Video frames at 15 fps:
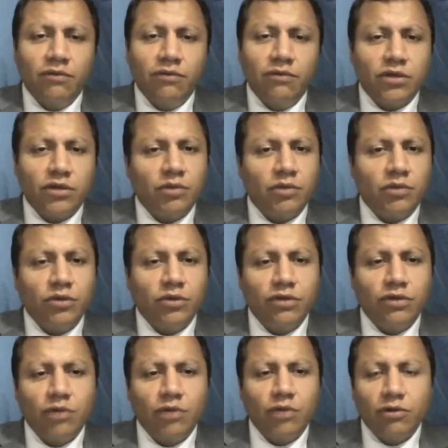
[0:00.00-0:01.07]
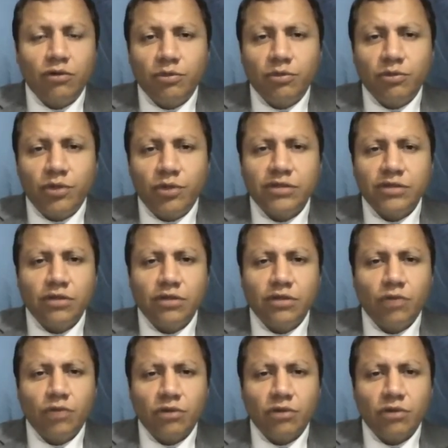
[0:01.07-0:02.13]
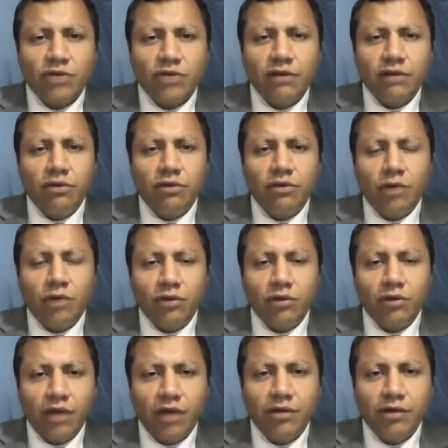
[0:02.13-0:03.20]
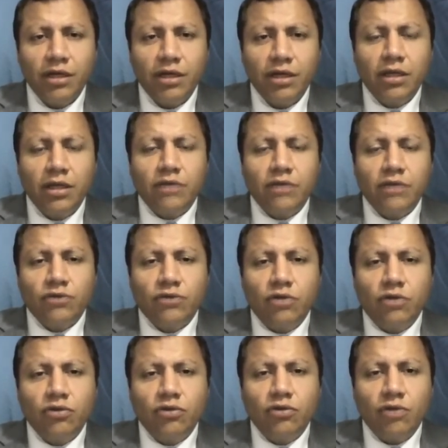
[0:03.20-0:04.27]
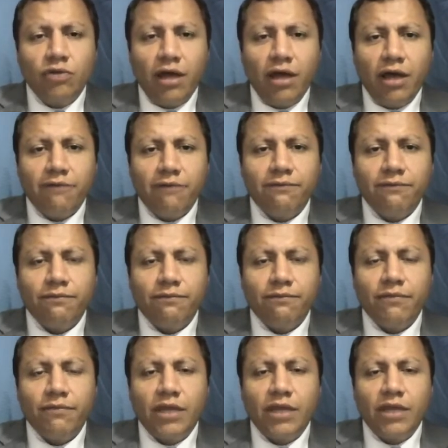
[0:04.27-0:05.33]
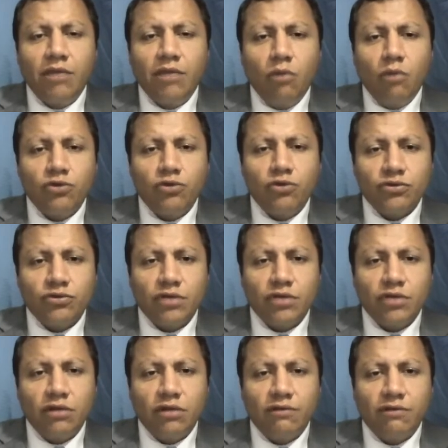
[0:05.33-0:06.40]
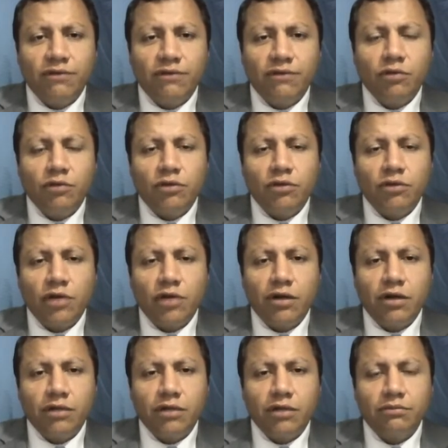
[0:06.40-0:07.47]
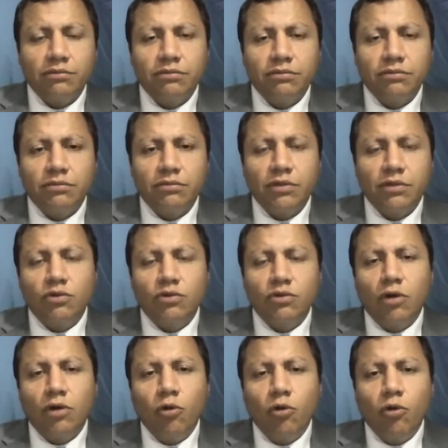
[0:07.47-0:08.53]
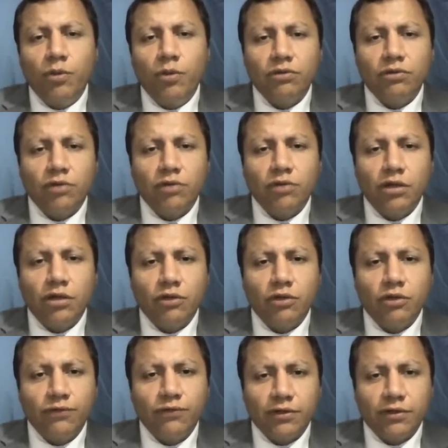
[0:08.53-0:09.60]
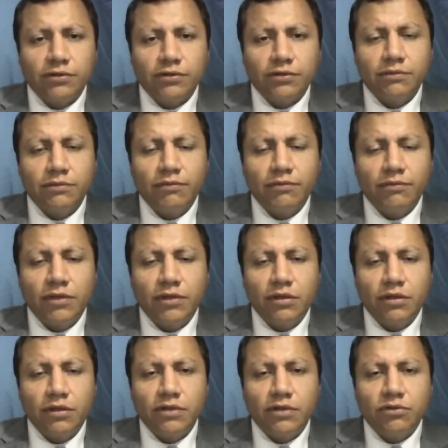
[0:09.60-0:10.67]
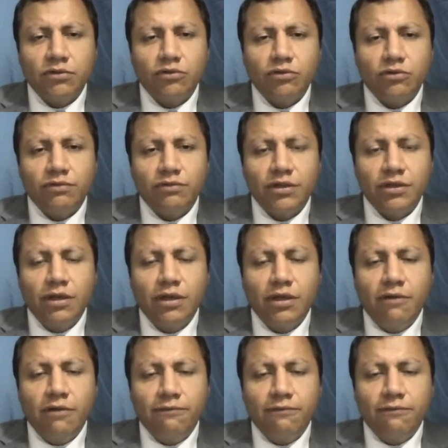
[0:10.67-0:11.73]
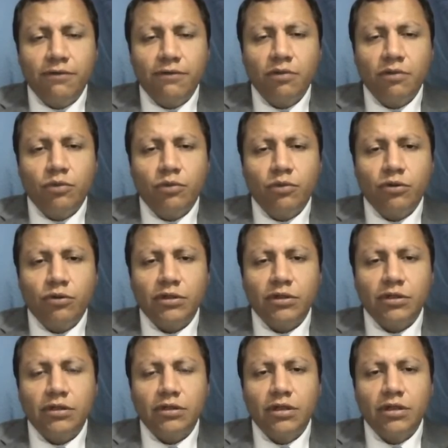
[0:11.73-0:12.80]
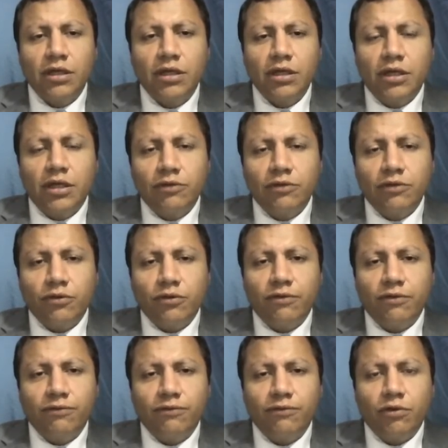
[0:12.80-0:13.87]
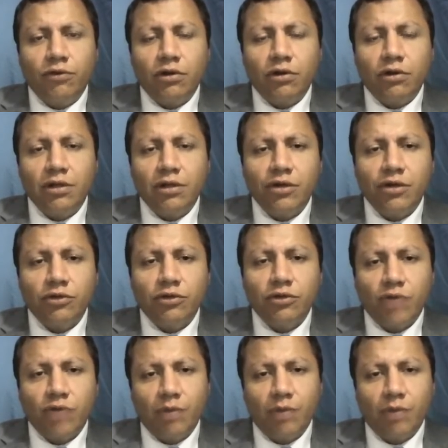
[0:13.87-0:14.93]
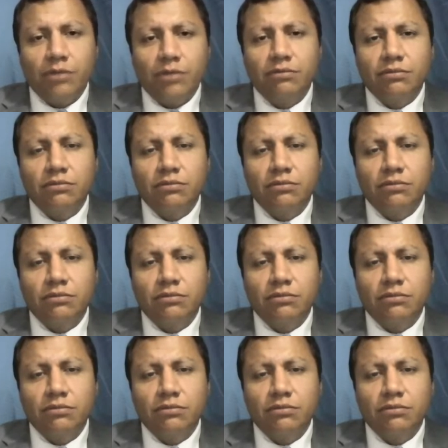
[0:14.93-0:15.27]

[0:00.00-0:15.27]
For example, that you are not depressed, that you are not sad, that you are not angry, so that you don't have emotions that interfere with your learning, that you are open to learn new things. That is going to be very important in order for learning to happen.